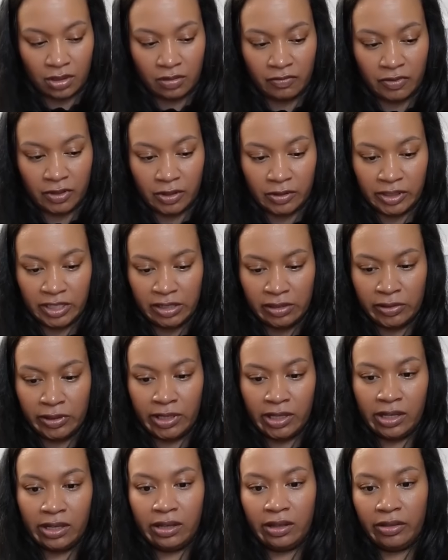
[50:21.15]
the
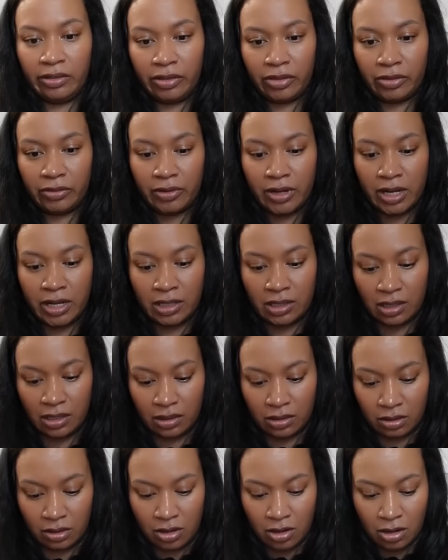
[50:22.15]
Valdoni threads that
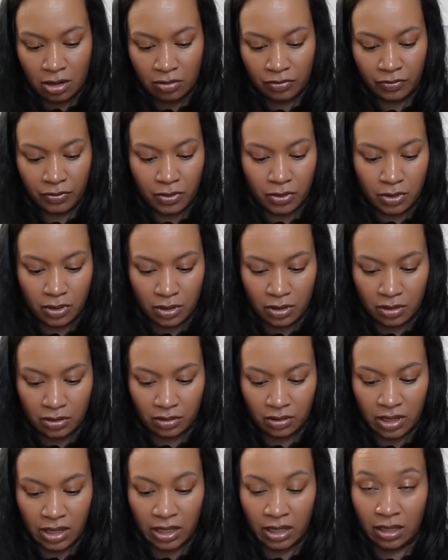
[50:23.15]
it's called for,
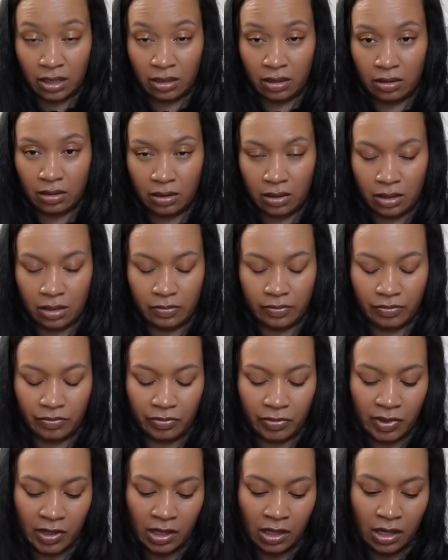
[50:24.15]
and
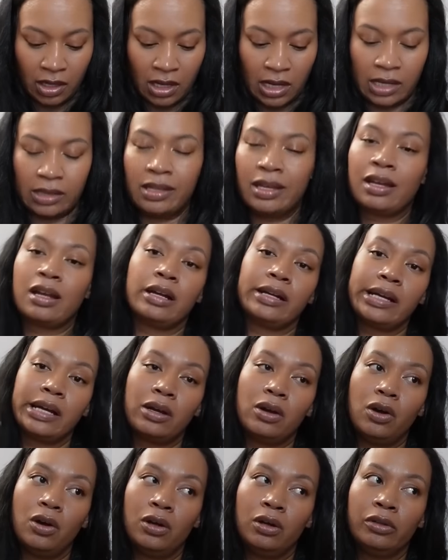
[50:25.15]
I think I
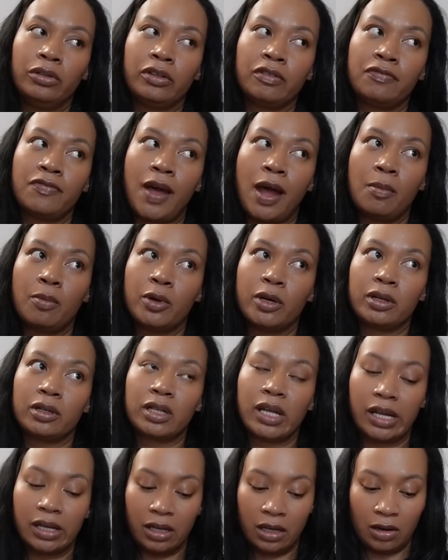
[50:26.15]
got all the fabric
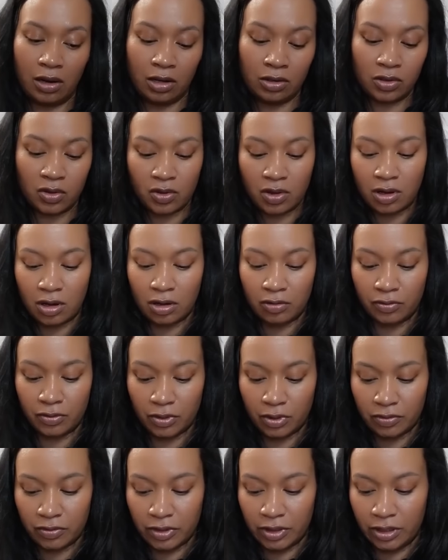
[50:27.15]
that it also called
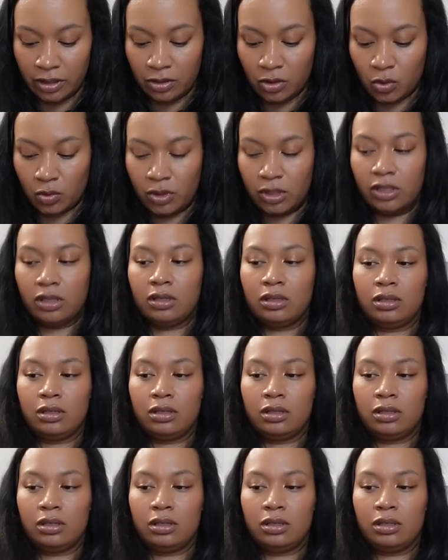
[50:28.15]
for each one.